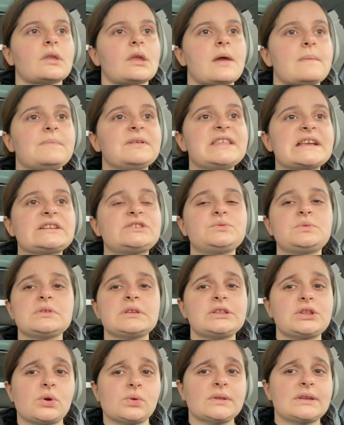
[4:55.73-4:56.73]
But that's
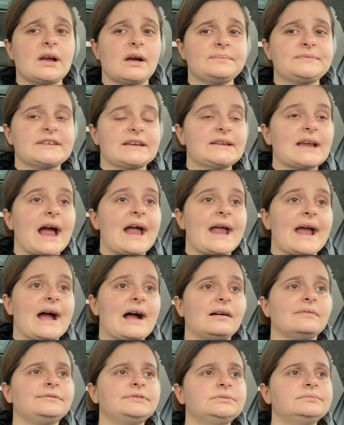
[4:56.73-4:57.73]
really the only update I have.